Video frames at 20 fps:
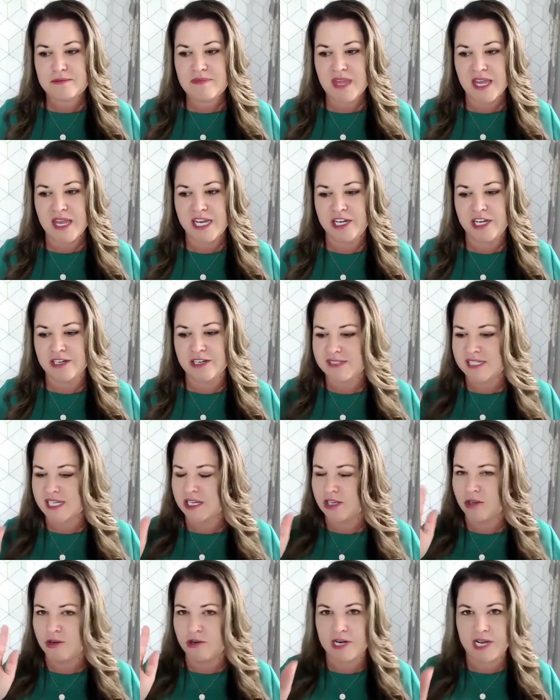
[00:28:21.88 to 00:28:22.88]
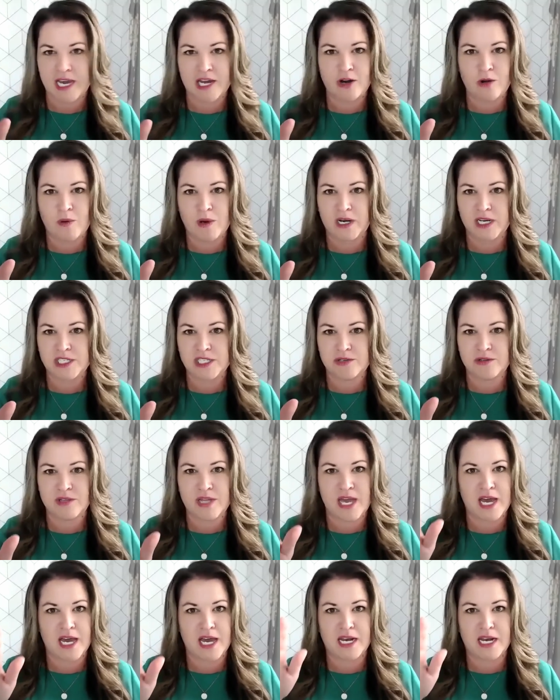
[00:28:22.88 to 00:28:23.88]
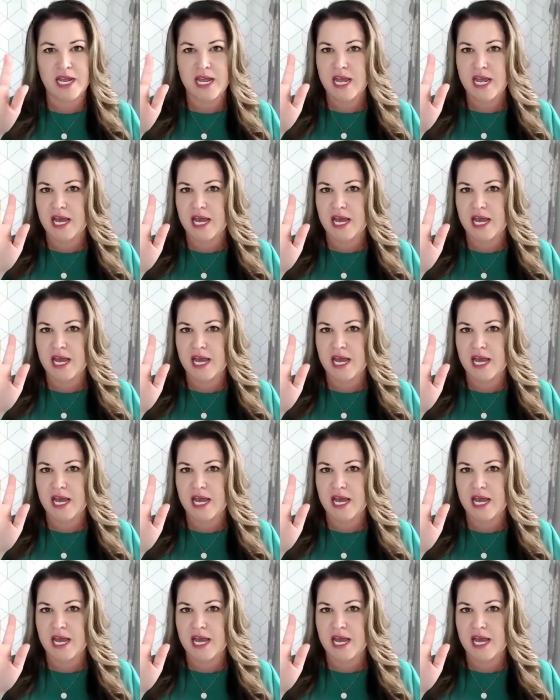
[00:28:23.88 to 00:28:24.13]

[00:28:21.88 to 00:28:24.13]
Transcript: I could have said, Lord, I don't want to do that.